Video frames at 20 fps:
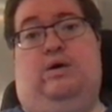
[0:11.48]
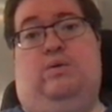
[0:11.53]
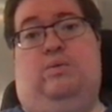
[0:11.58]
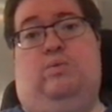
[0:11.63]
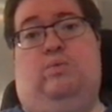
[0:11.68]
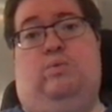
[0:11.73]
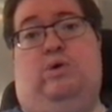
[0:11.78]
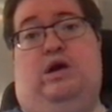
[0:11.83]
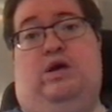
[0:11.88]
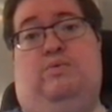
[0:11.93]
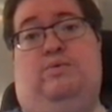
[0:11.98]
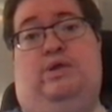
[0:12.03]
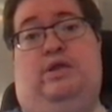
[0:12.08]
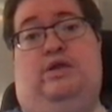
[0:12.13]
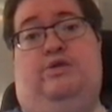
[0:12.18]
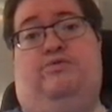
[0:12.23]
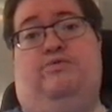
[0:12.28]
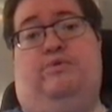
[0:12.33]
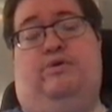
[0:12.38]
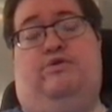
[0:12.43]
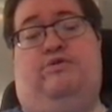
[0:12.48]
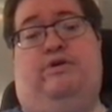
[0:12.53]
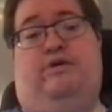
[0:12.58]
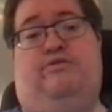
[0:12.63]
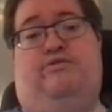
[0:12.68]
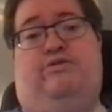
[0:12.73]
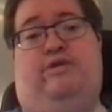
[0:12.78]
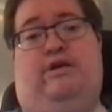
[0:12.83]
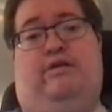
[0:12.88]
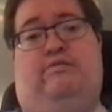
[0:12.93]
why we need to address
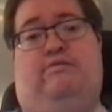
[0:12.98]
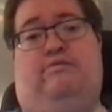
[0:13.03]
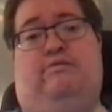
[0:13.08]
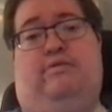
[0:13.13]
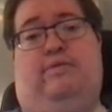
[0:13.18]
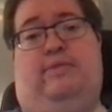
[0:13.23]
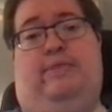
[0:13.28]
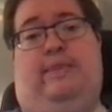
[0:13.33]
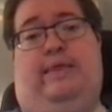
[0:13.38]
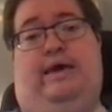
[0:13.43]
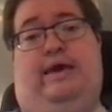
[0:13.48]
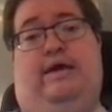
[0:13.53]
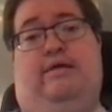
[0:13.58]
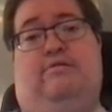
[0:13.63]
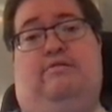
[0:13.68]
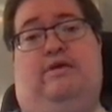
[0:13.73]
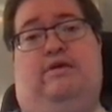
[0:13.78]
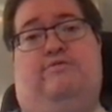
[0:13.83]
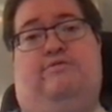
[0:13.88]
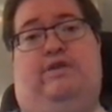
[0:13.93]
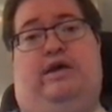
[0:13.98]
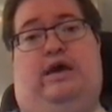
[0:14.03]
that, and give an